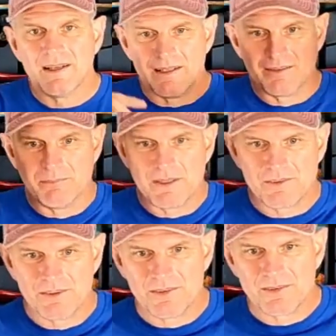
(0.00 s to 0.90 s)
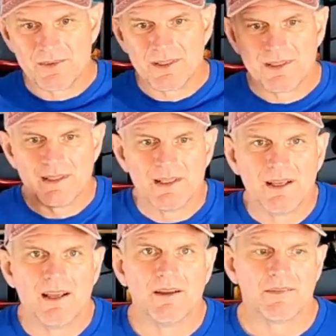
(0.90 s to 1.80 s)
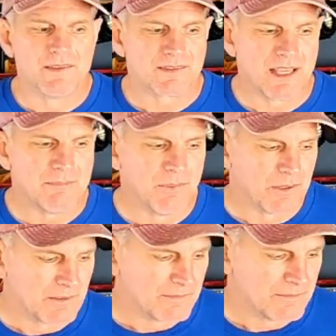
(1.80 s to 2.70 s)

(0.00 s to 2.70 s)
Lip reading: as much as skateboard.